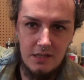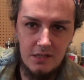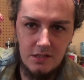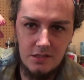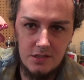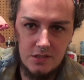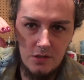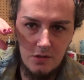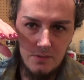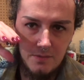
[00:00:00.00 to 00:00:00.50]

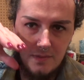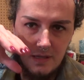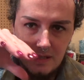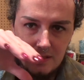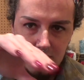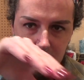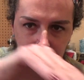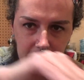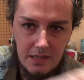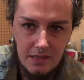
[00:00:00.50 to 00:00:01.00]
so it
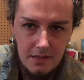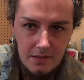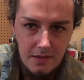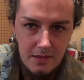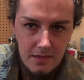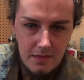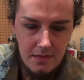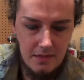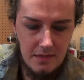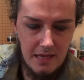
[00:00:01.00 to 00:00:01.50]
makes like,
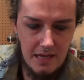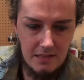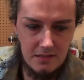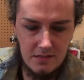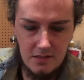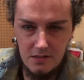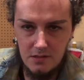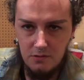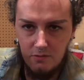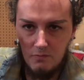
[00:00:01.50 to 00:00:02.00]

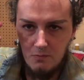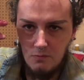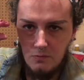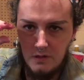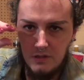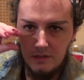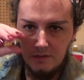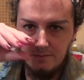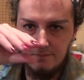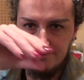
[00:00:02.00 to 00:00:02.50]
that's
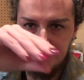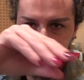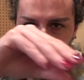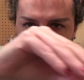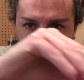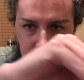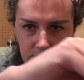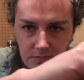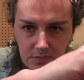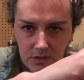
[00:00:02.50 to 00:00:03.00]
what
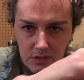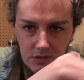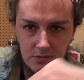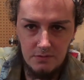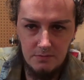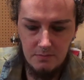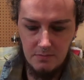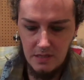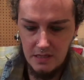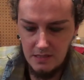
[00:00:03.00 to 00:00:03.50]

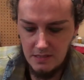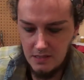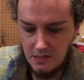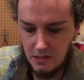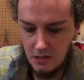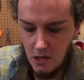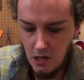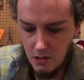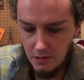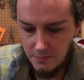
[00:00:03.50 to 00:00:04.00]
makes the
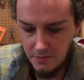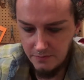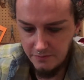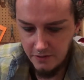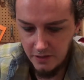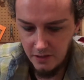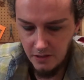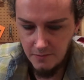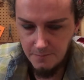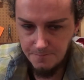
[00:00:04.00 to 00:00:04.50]
column of
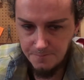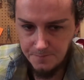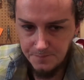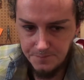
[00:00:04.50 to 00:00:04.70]
air.